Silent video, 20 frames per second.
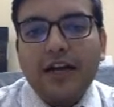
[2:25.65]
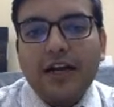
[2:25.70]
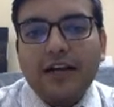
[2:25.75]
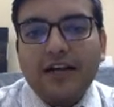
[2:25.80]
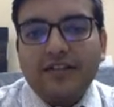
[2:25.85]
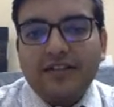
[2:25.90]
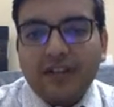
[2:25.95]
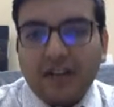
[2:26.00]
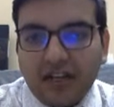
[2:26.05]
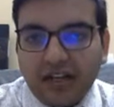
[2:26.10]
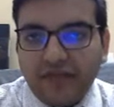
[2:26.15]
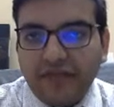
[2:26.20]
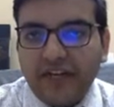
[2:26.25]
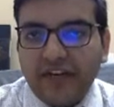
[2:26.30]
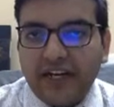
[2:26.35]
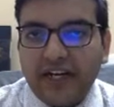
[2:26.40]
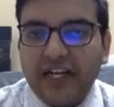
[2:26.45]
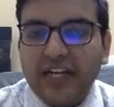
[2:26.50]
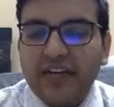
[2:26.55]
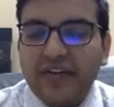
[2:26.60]

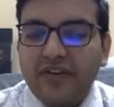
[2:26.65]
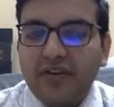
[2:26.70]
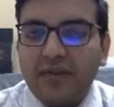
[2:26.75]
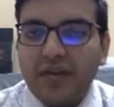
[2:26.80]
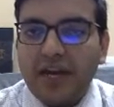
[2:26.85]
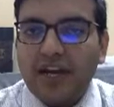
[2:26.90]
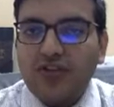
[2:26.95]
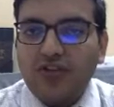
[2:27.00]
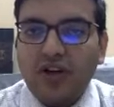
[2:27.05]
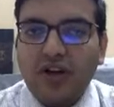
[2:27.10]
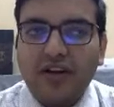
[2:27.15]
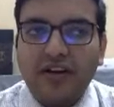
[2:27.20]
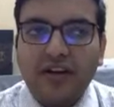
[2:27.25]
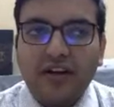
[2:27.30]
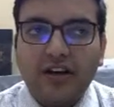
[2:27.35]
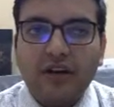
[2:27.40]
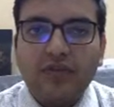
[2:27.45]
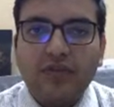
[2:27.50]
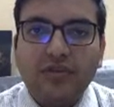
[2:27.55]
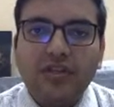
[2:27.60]
certificate given by a chartered
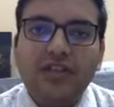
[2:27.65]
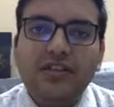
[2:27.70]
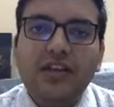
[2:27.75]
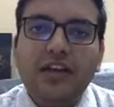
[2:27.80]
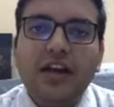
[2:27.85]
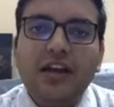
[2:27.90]
accountant